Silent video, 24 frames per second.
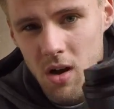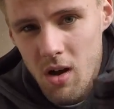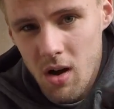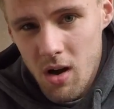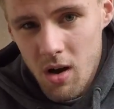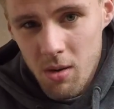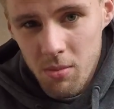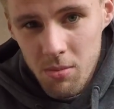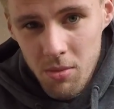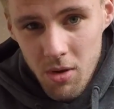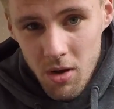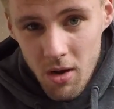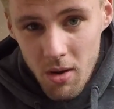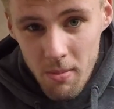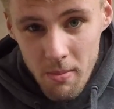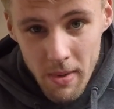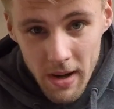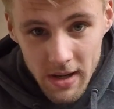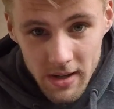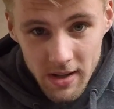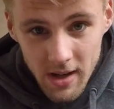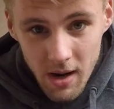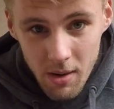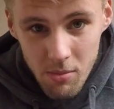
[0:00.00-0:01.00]
I'm not a
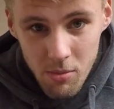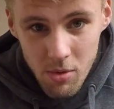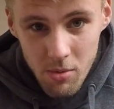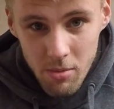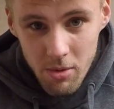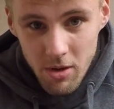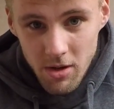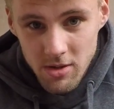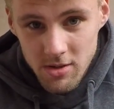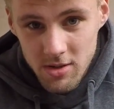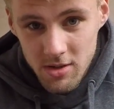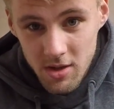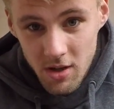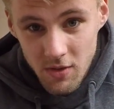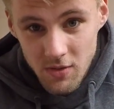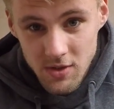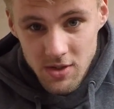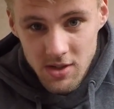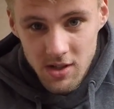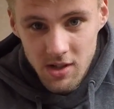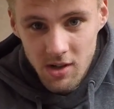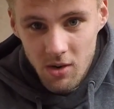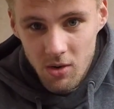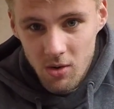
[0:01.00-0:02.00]
mad camera person.
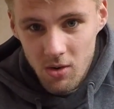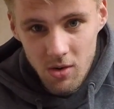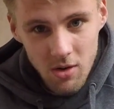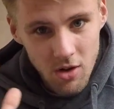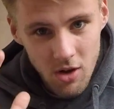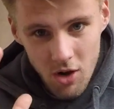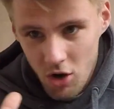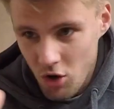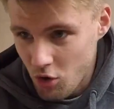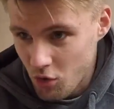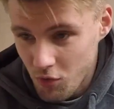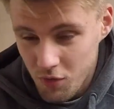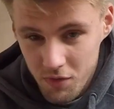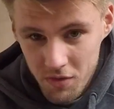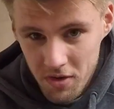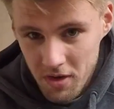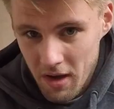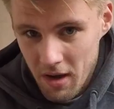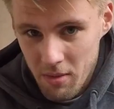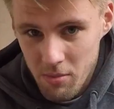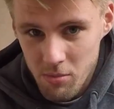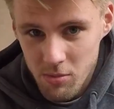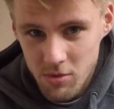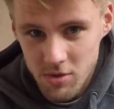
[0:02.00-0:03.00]
Obviously, like, I love
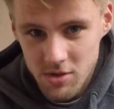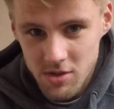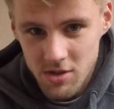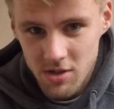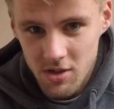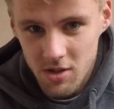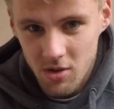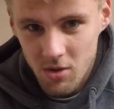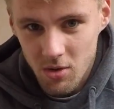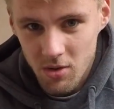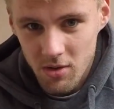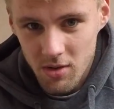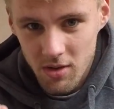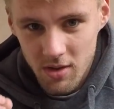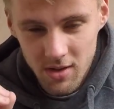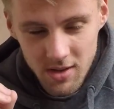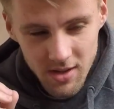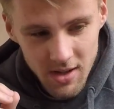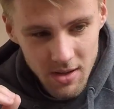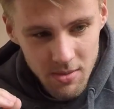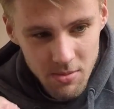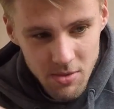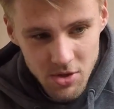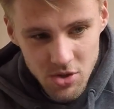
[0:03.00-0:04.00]
cameras and like
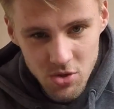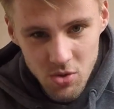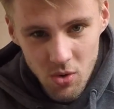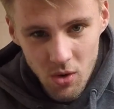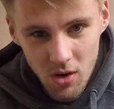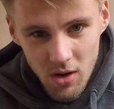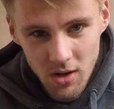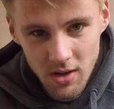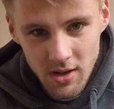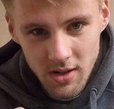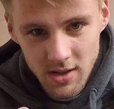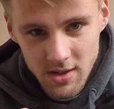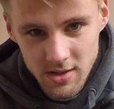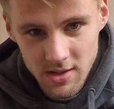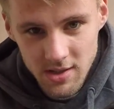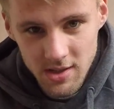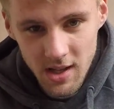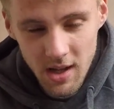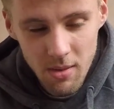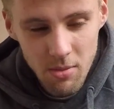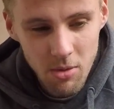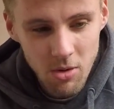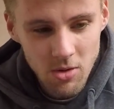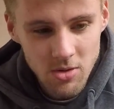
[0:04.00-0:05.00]
the image quality and
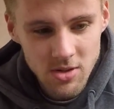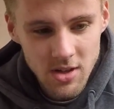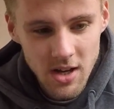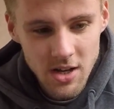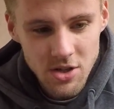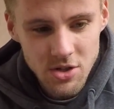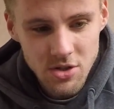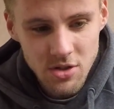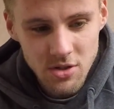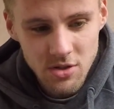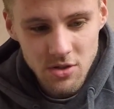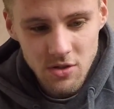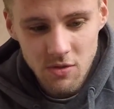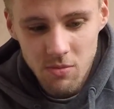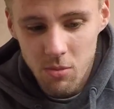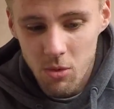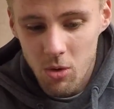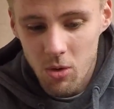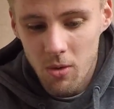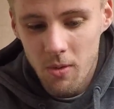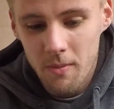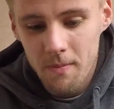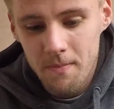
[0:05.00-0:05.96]
stabilisation and stuff, but